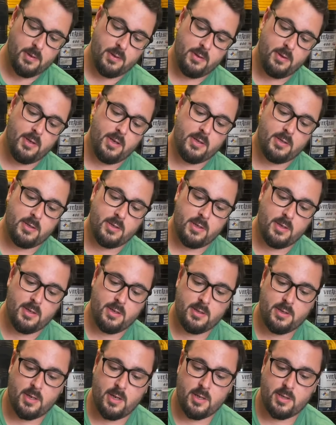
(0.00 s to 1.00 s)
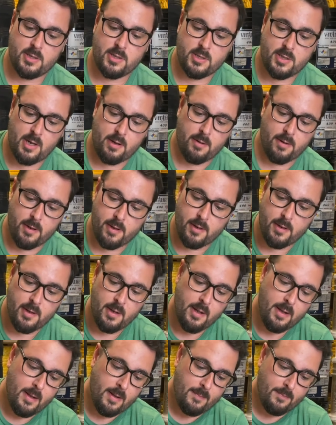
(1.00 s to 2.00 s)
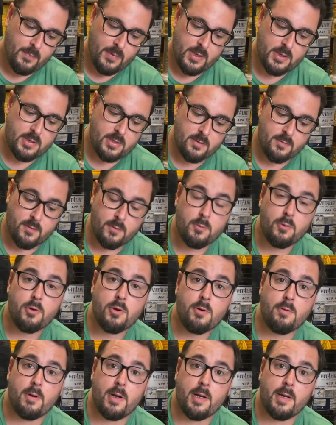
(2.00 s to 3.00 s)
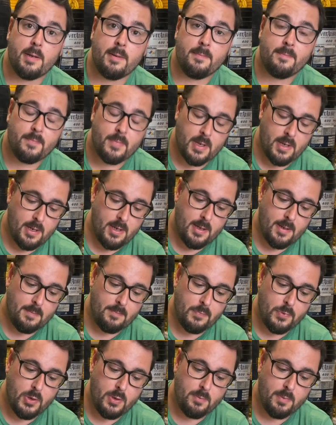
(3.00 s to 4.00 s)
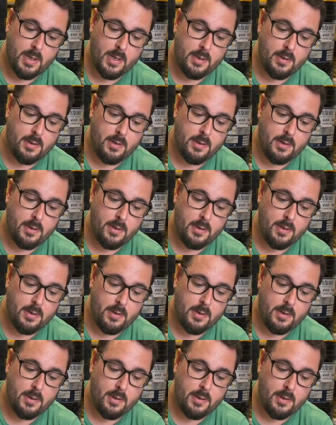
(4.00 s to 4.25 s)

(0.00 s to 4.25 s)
This is Acera. This is from Norway. You might